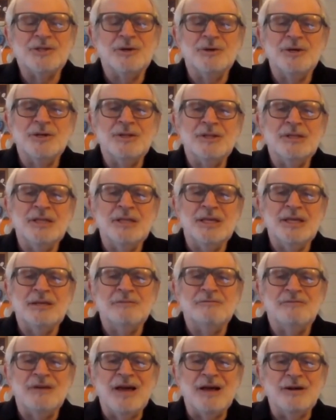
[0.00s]
the
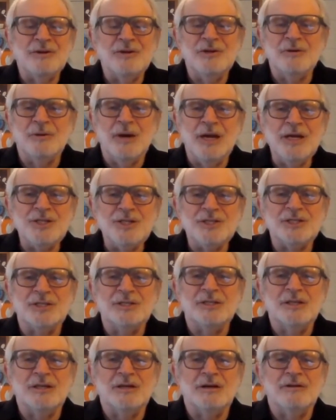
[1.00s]

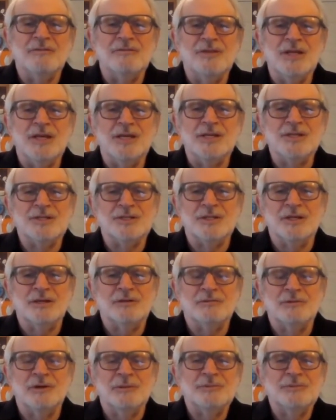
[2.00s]
valuation of these
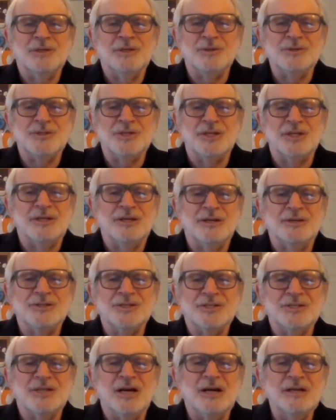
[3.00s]
cryptos, and
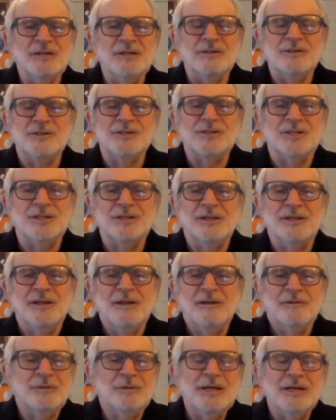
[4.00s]
there's hundreds and
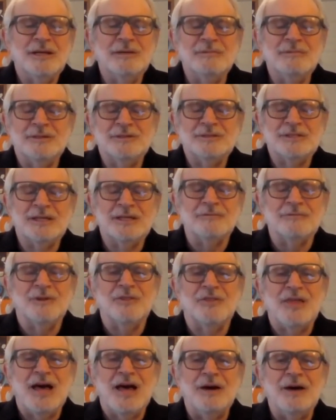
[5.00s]
really several
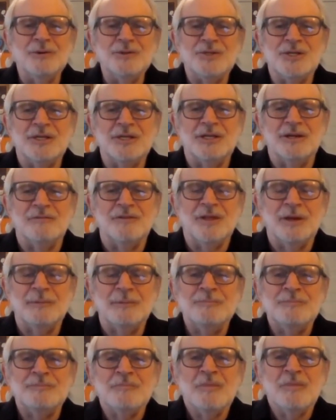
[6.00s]
thousand of
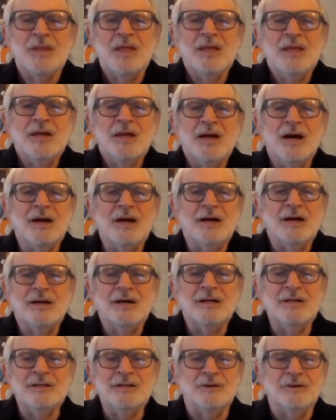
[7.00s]
them,
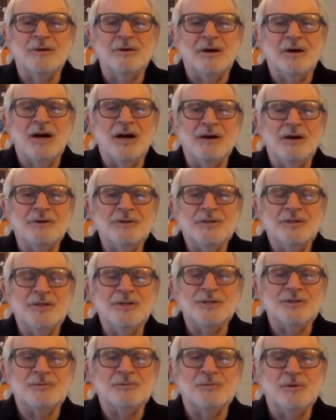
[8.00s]
you know, are out of
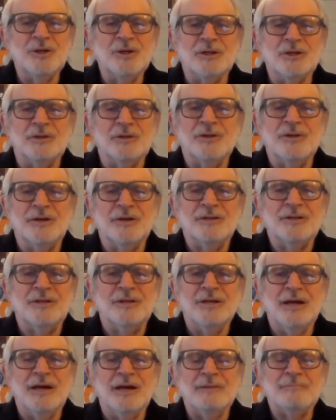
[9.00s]
this world. They're
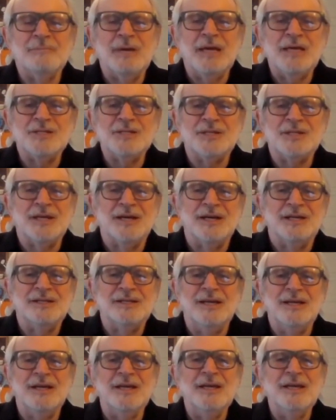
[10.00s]
not based on
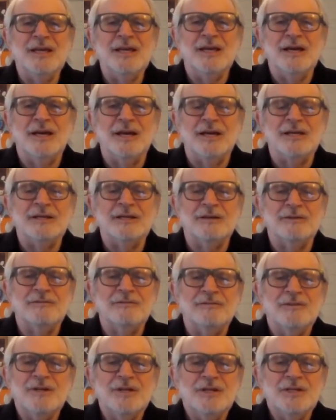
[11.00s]
any kind of
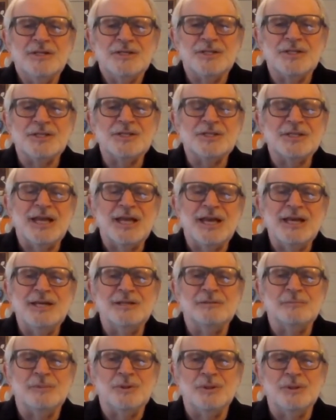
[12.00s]

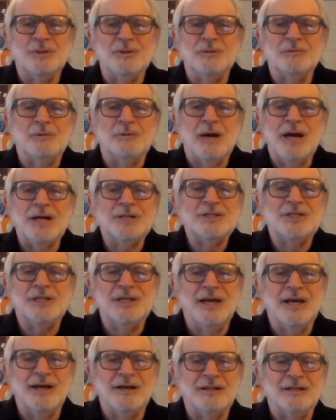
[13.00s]
sustainable
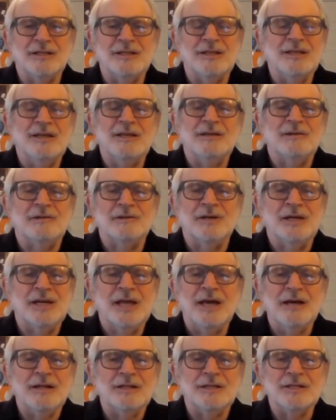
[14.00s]
rationality or
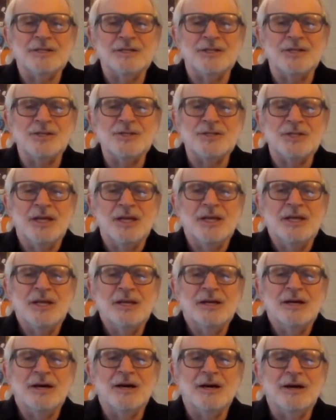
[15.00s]
analysis.
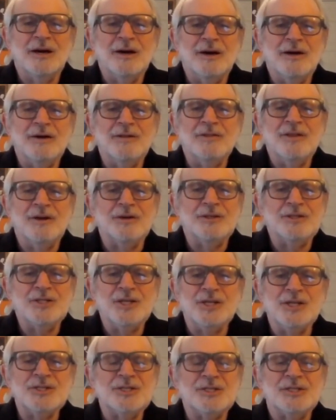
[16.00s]
They're
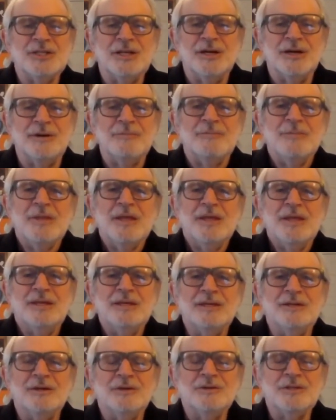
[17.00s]
just,
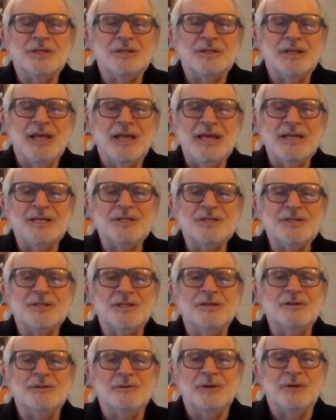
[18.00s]
you know, the latest
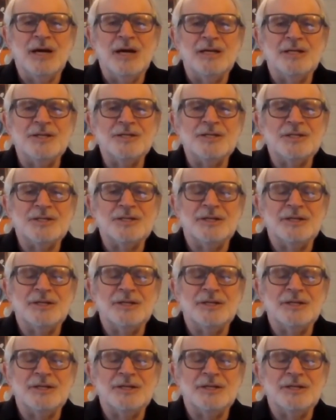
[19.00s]
and greatest